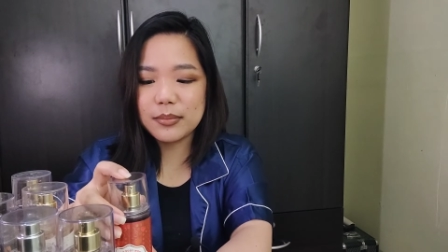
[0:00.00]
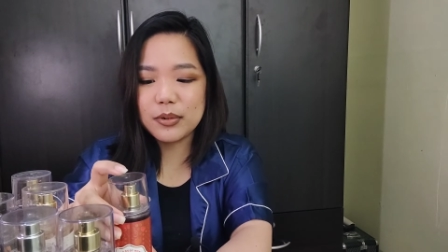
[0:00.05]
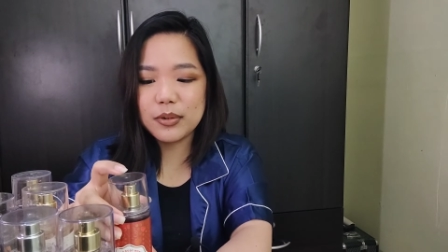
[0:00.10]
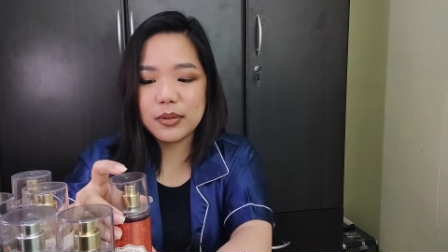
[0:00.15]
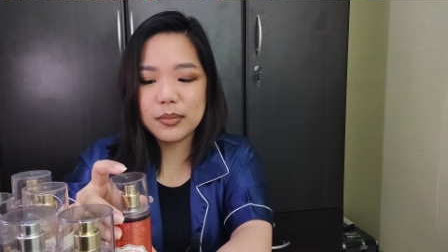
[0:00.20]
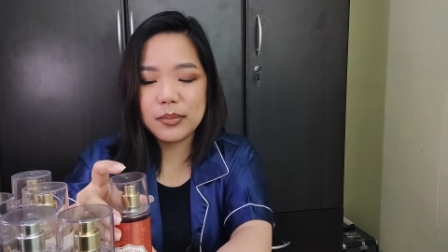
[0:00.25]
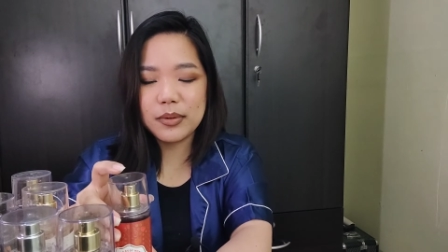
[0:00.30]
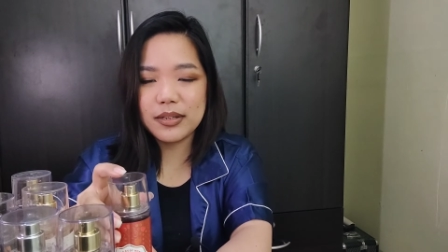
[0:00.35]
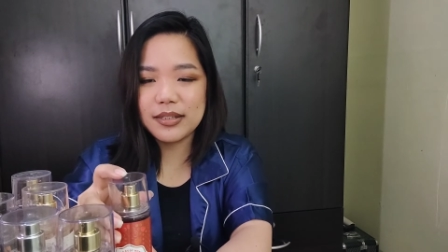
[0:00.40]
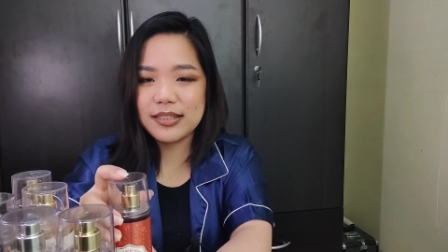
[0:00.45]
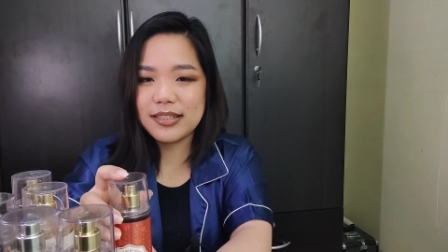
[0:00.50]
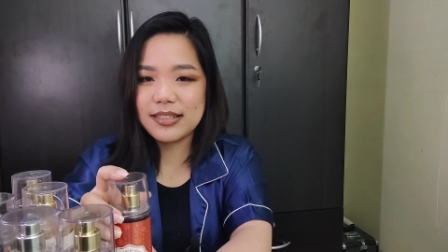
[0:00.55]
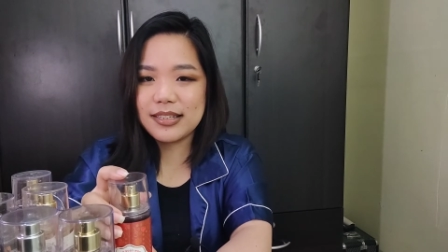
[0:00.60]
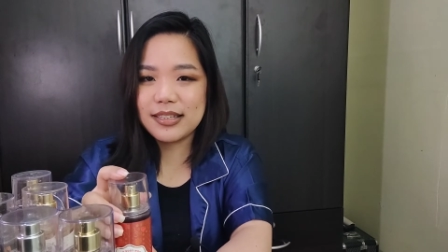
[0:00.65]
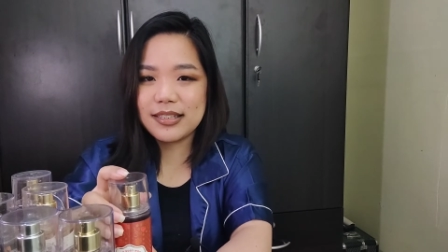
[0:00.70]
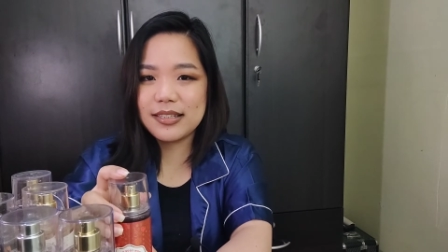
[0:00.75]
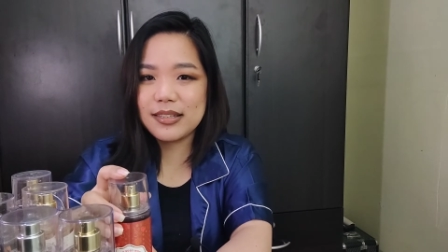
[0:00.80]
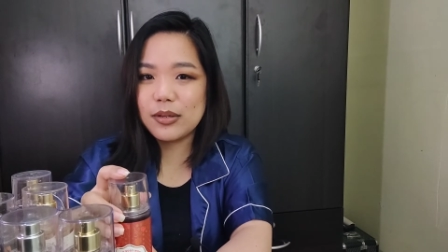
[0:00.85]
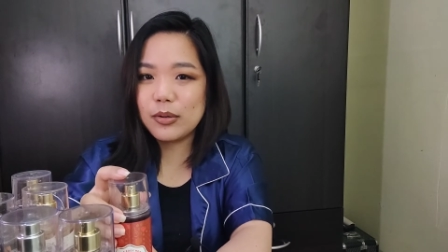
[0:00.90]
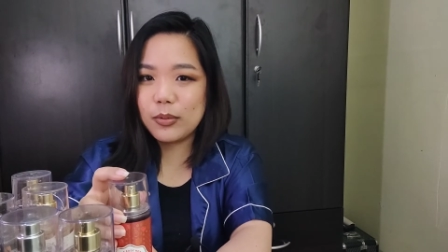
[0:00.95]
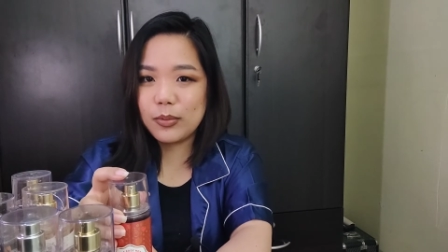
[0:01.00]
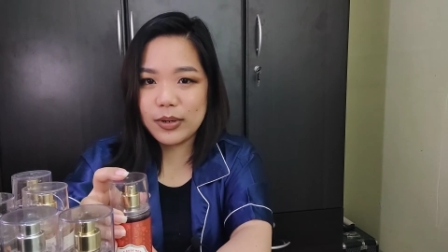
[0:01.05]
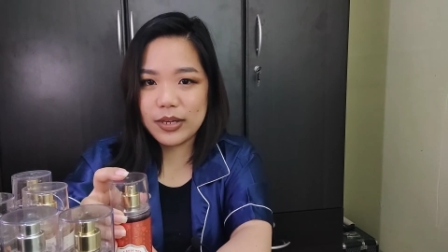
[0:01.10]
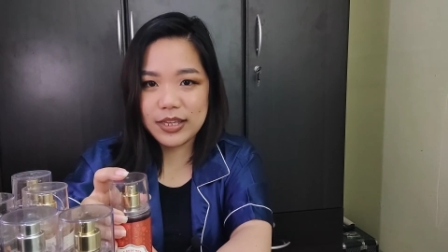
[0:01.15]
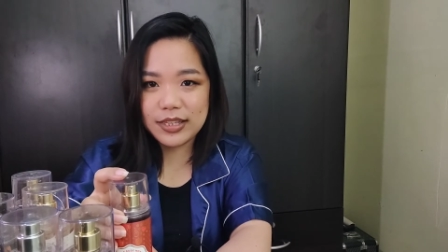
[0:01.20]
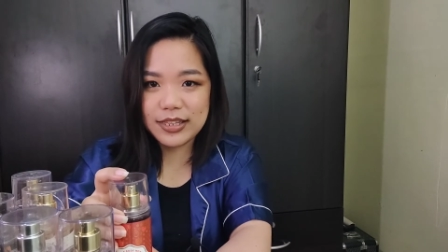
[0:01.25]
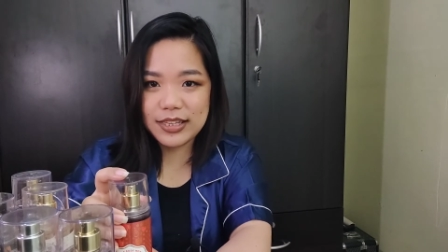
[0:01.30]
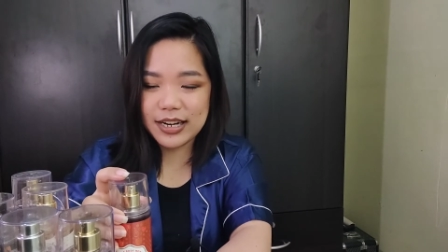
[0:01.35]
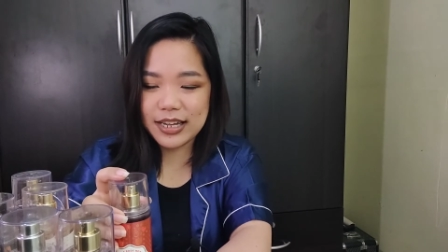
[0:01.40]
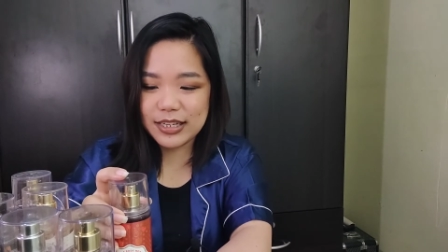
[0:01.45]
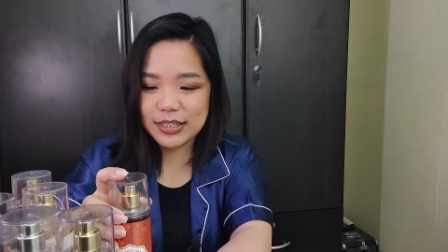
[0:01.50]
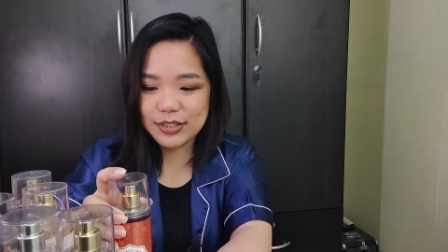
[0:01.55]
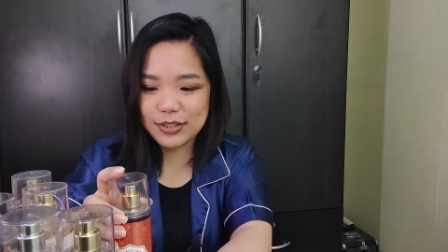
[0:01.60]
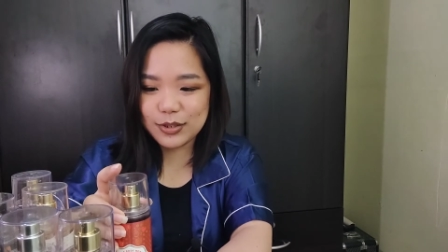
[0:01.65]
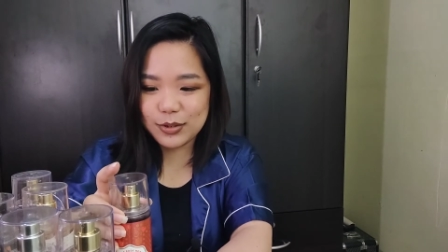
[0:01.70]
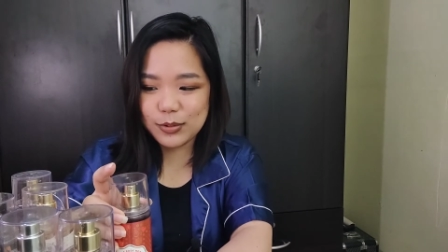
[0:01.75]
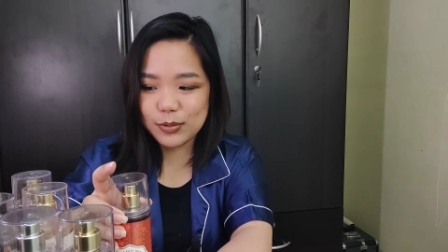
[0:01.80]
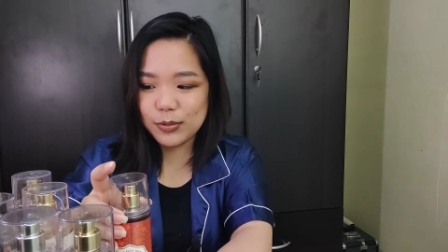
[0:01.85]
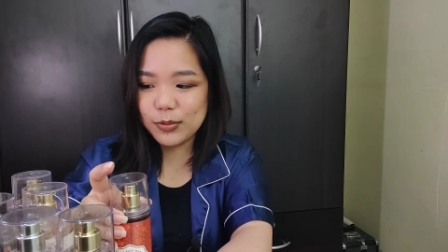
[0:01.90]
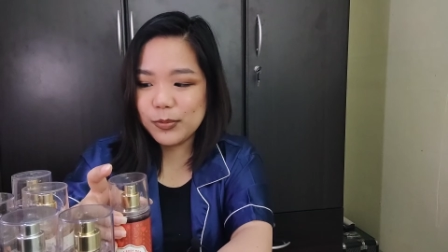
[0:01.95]
gourmand scents the way that I
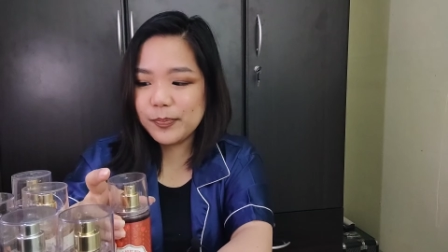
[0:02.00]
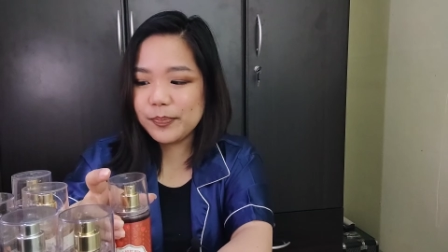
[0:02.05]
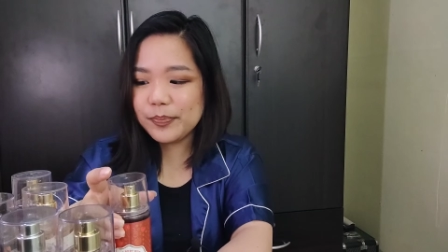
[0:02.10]
do.